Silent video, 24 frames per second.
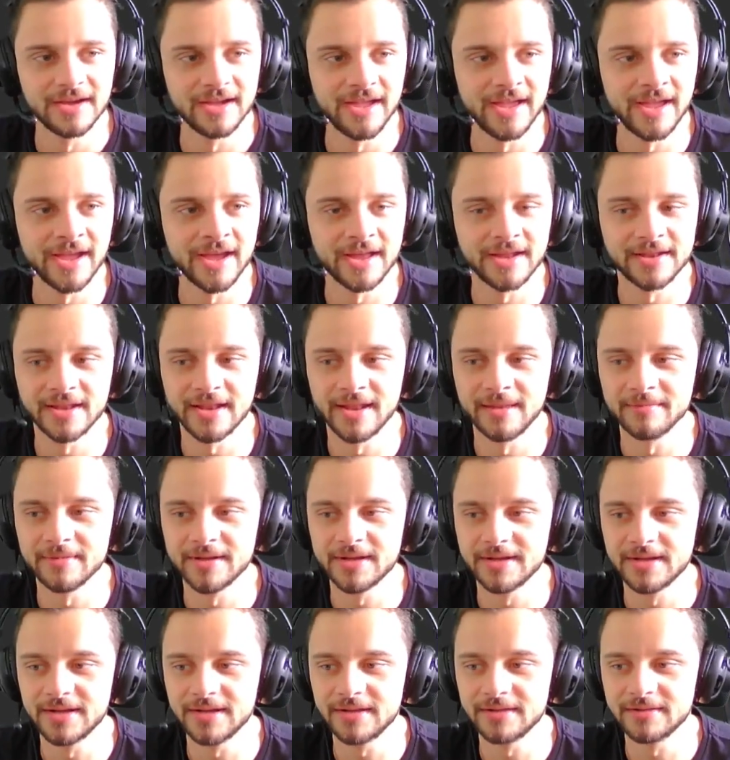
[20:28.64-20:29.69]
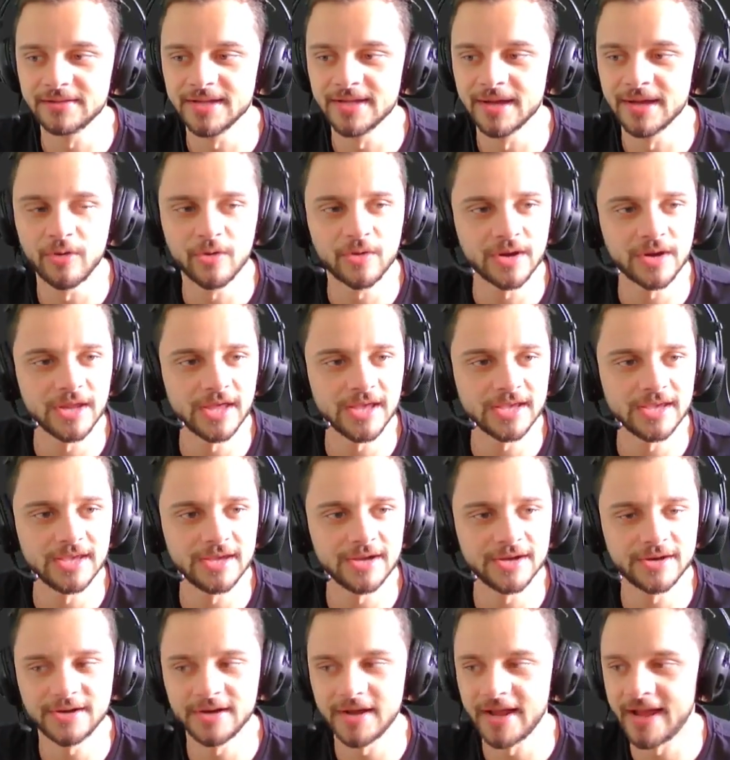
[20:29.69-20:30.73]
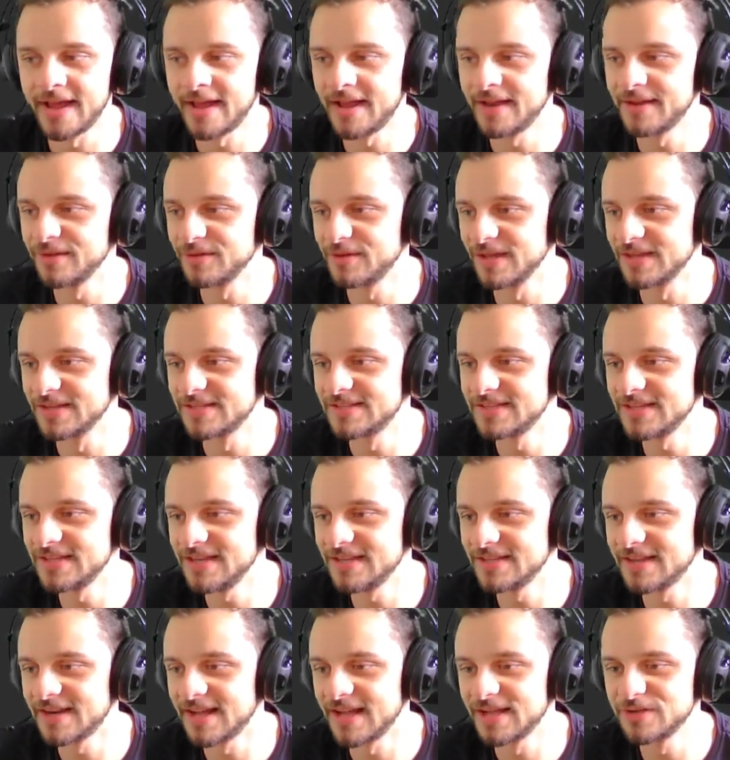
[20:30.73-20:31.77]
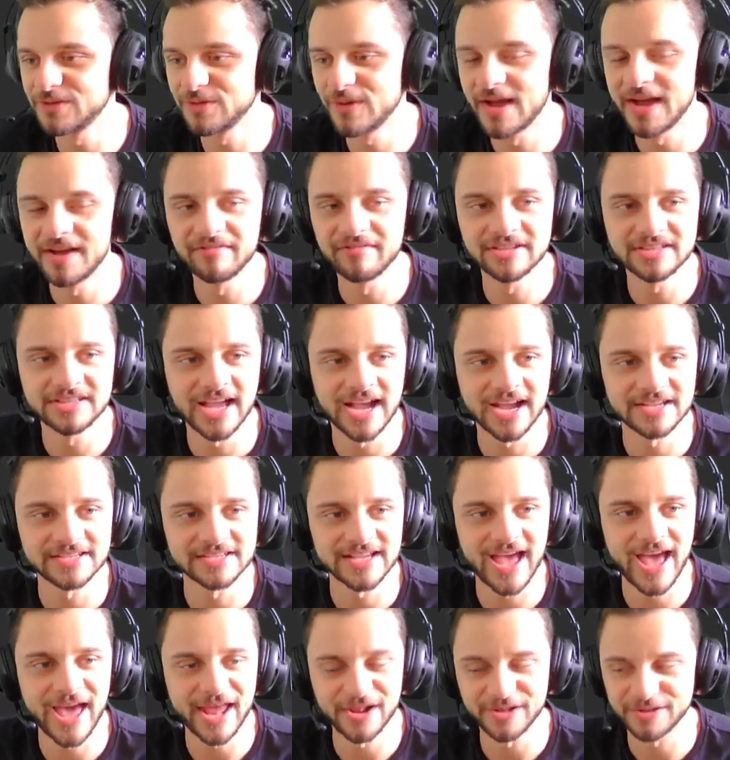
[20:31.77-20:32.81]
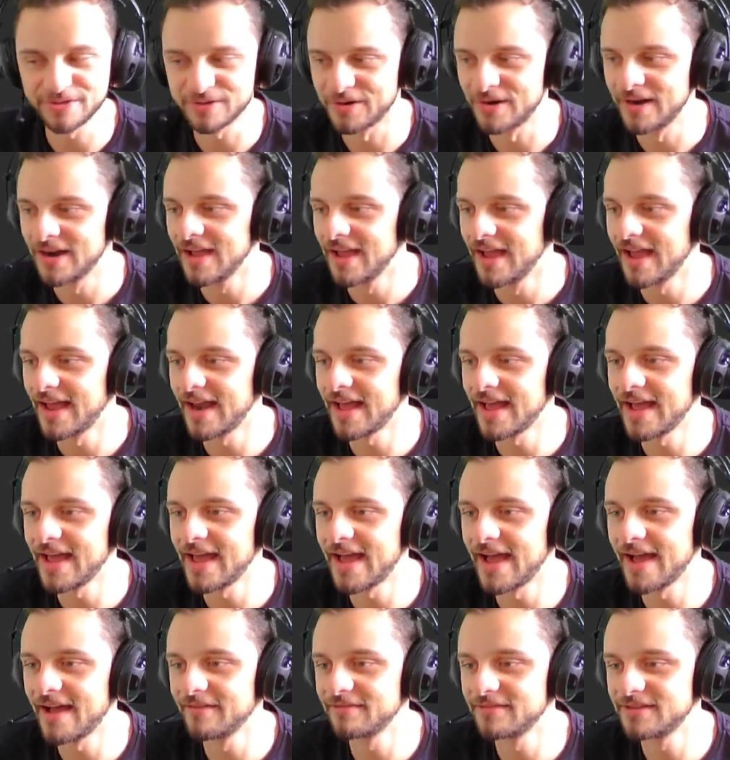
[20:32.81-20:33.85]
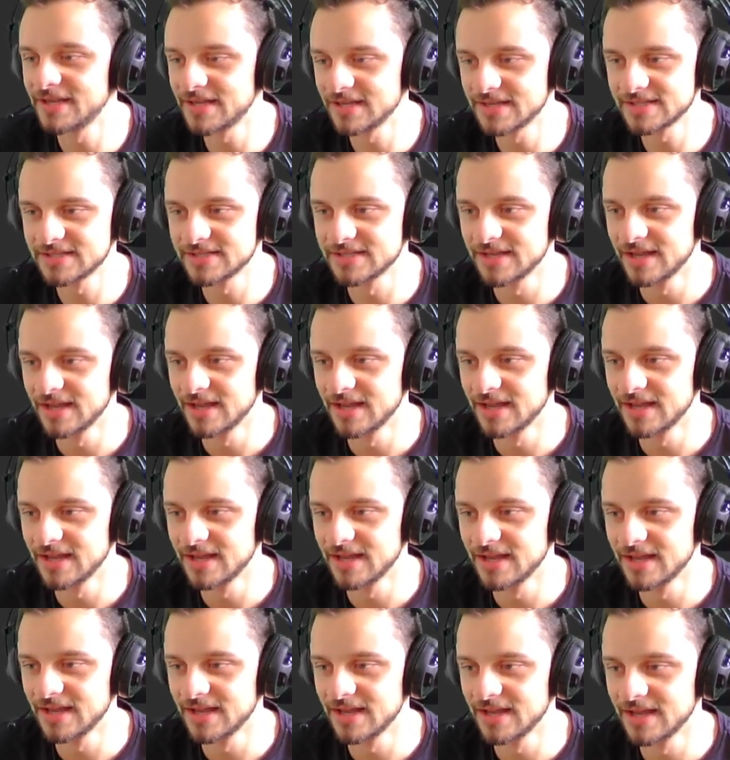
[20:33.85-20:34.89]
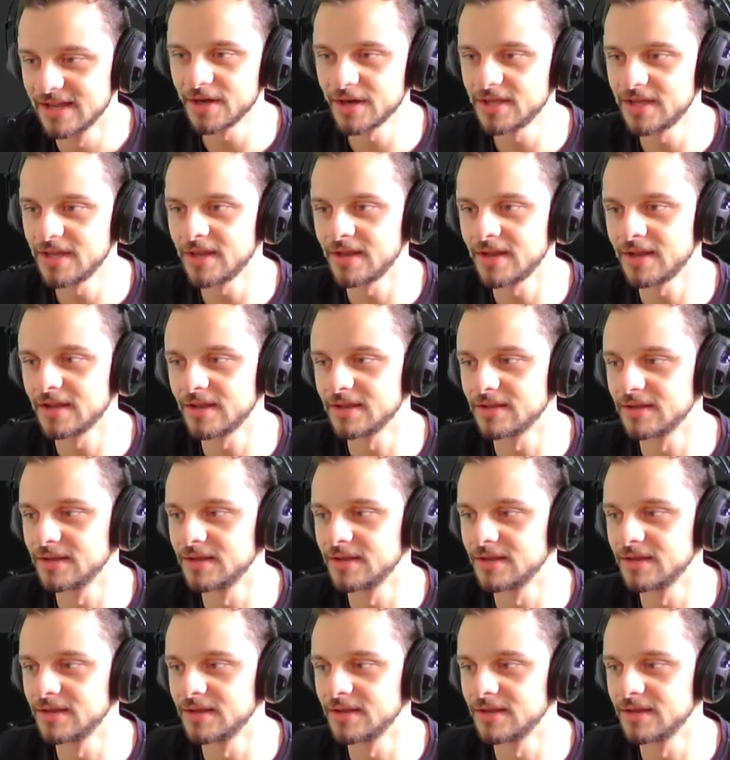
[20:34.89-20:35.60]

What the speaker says: And let me double click here, and you can see that I do have a text editor, and I have this working.